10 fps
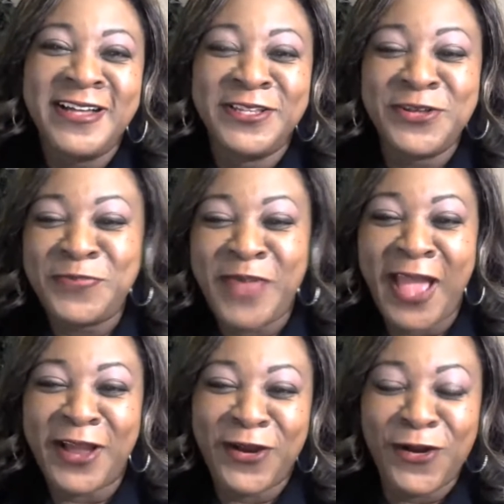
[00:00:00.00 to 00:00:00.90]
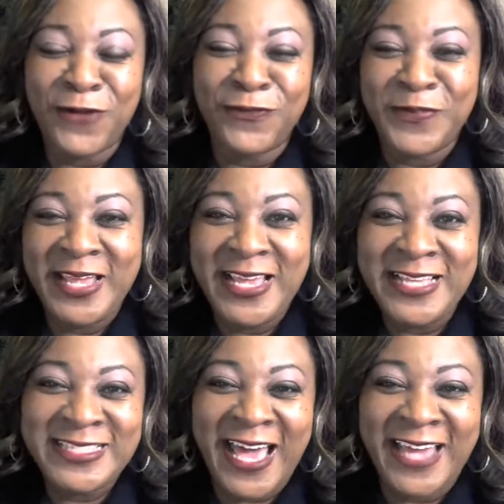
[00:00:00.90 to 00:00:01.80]
little black girl from the
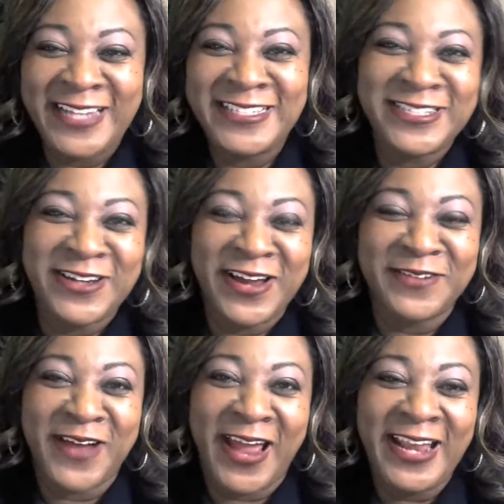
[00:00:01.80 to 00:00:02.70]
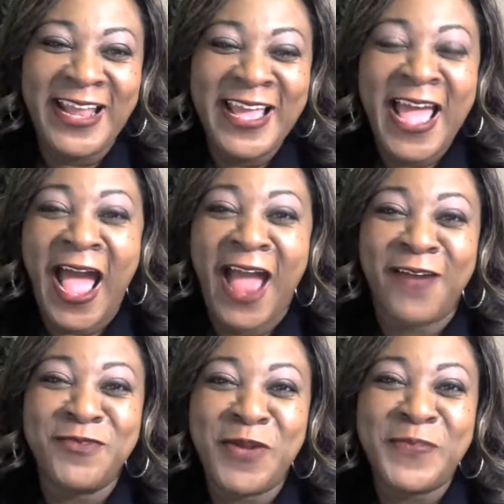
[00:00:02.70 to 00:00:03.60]
east side of Detroit, right? I
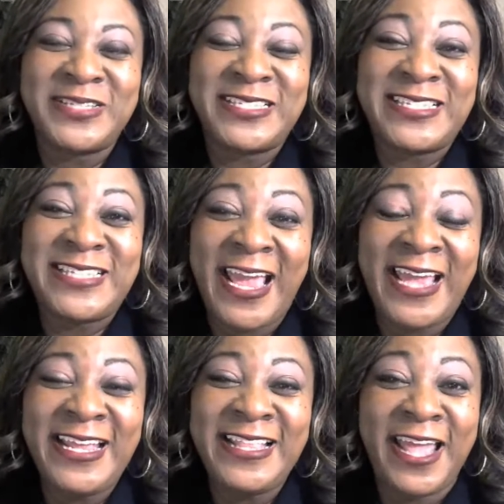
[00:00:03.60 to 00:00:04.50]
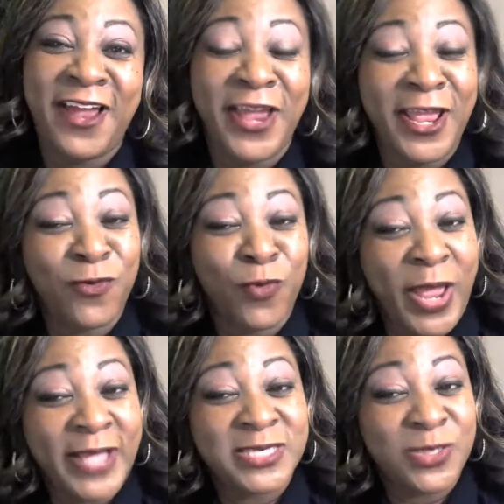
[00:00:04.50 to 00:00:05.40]
remember standing there in
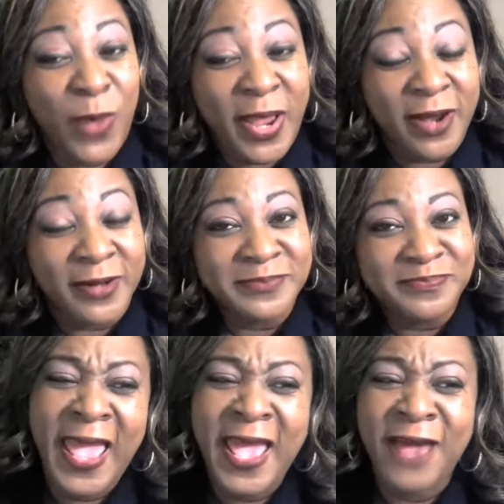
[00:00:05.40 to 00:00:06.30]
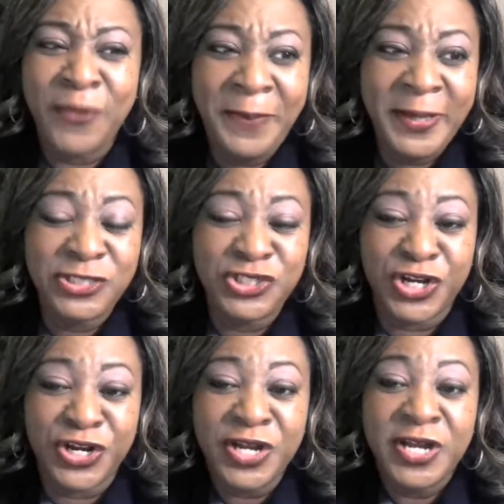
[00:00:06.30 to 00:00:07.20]
Red Square. I have a
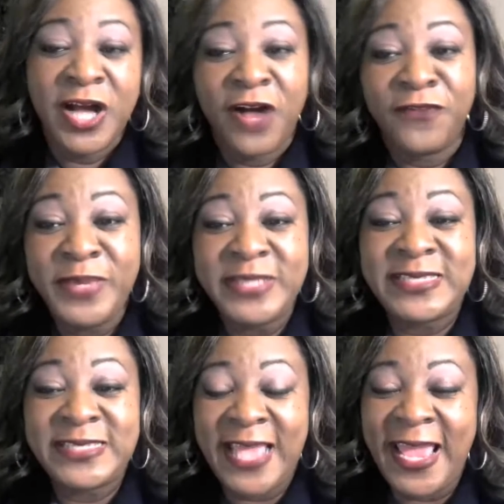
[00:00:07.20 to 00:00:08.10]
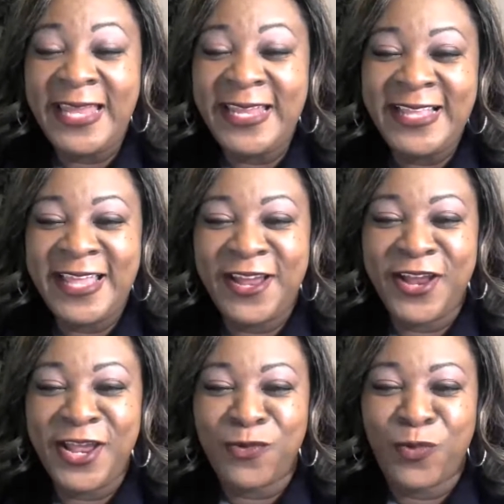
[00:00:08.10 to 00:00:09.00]
picture of me standing
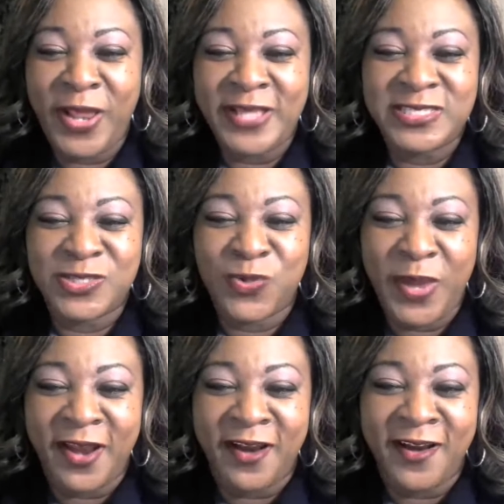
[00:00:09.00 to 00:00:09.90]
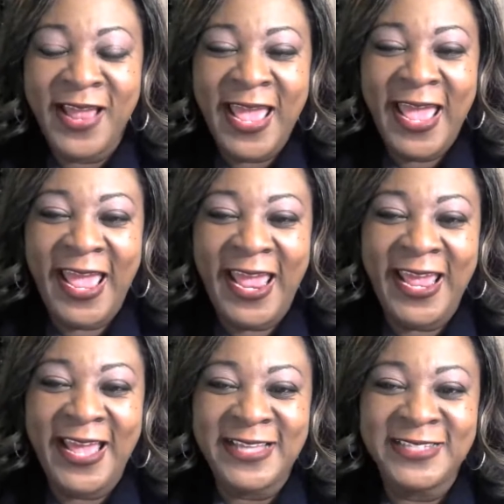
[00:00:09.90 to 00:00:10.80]
there in Red Square
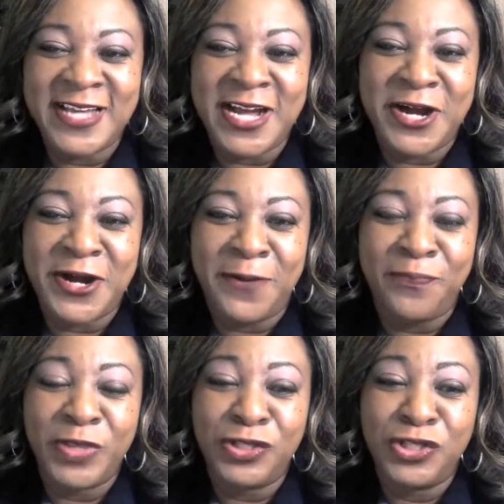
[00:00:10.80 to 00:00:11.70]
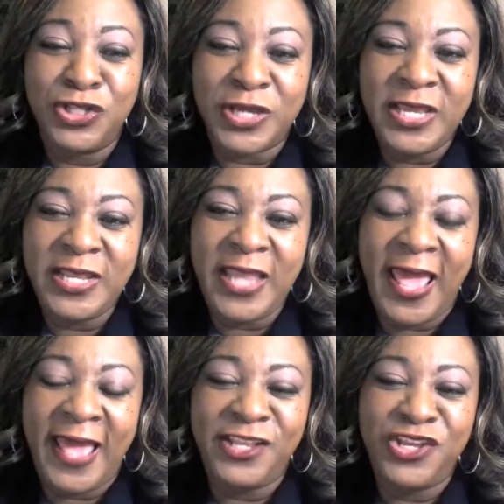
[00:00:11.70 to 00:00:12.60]
and looking
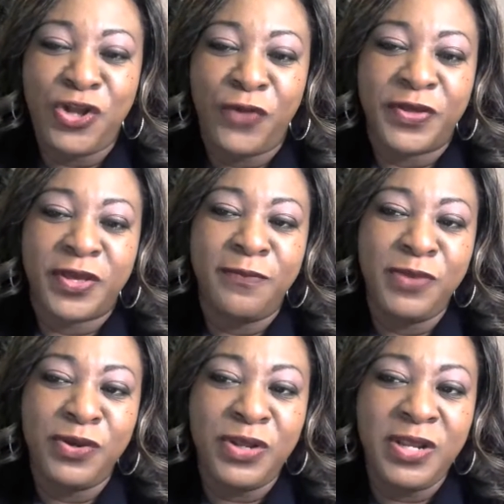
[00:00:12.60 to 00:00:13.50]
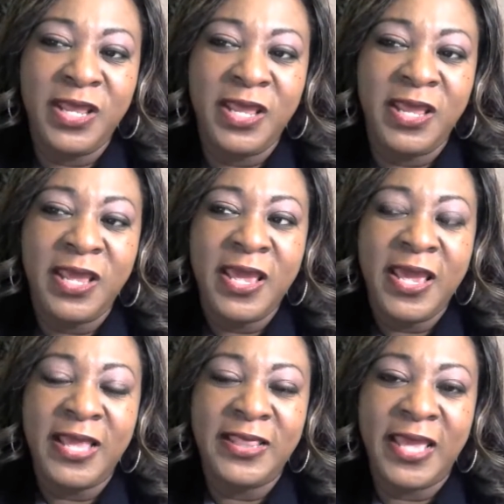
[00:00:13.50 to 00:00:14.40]
at, you know, the community
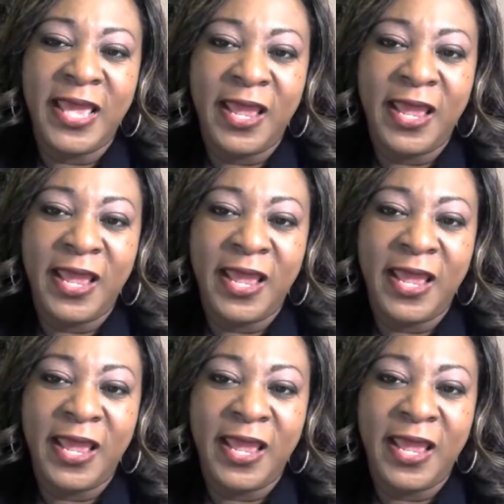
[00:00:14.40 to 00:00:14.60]
and the